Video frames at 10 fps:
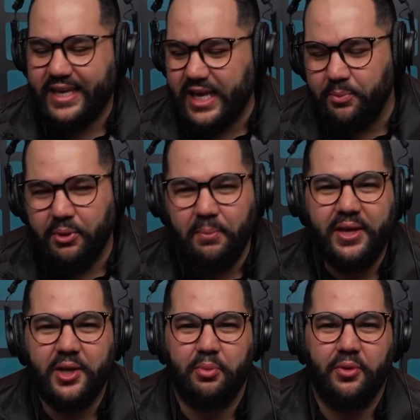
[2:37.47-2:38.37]

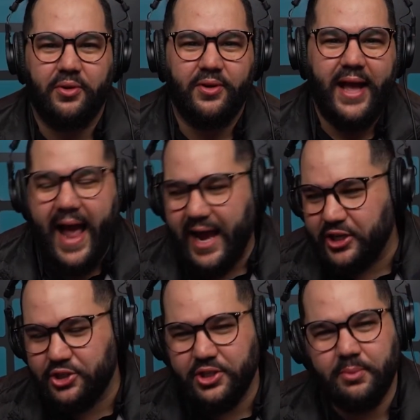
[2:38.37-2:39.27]
implementable,
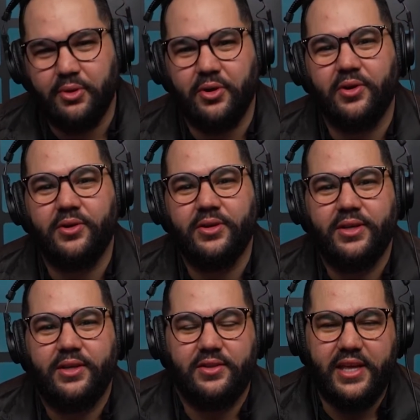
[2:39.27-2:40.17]
actionable
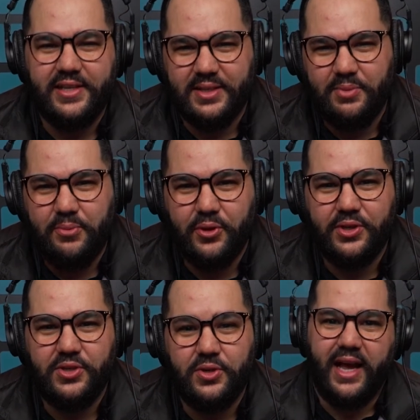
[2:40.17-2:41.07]
things that people can do.